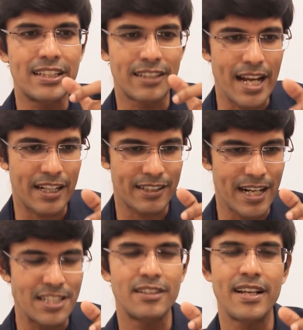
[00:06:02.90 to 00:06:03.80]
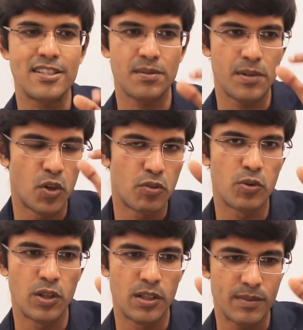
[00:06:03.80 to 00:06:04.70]
criteria of
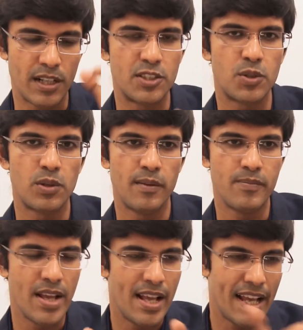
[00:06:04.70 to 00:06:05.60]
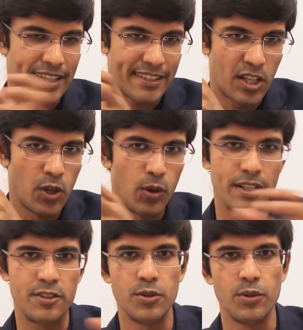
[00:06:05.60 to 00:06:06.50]
overwhelm, underwhelm, and the
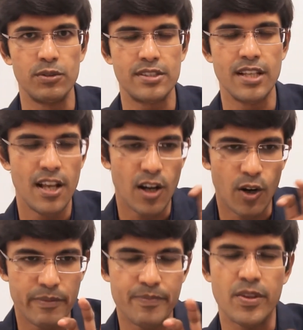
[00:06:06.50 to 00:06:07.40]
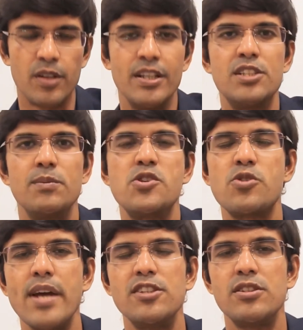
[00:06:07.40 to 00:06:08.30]
golden rules of need to be
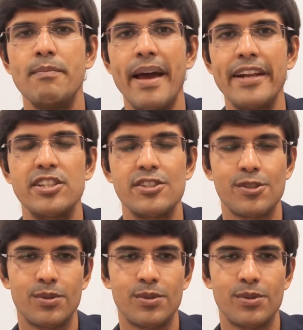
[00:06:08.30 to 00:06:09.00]
trained to the managers.